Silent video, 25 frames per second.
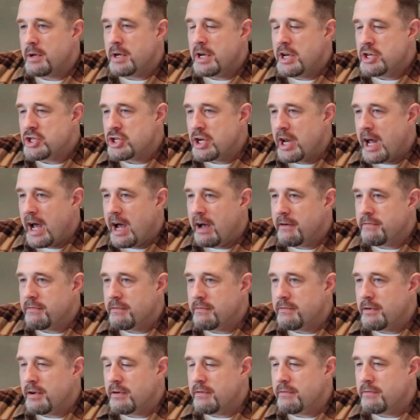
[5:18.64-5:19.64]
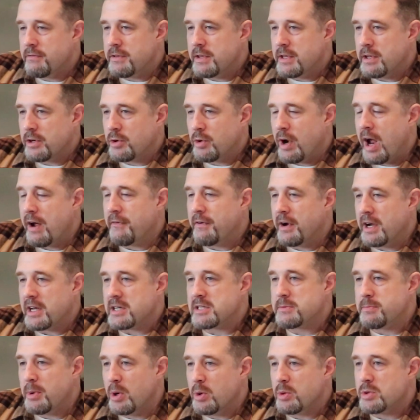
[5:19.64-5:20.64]
1.5 inches of the graphite
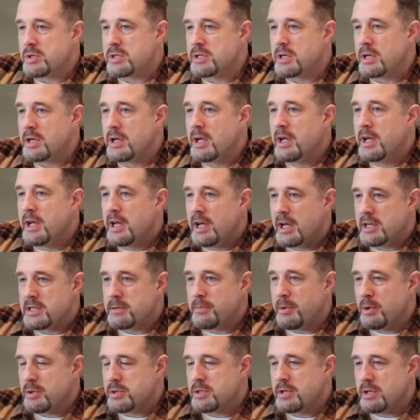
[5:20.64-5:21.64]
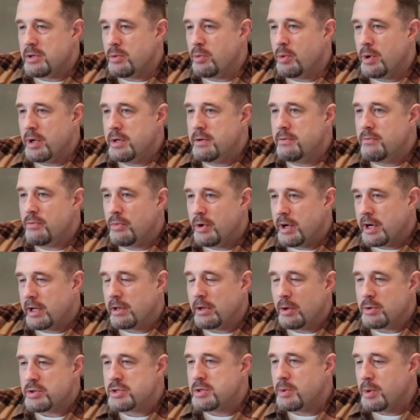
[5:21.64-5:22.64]
exposed as opposed to the wood right
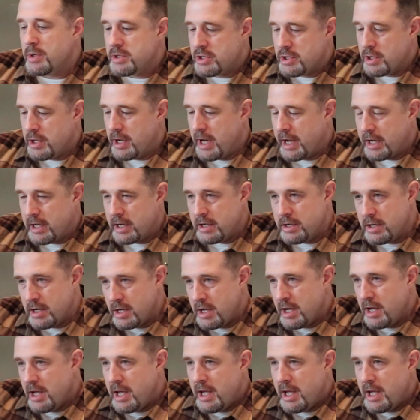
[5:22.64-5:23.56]
close to it, so that I could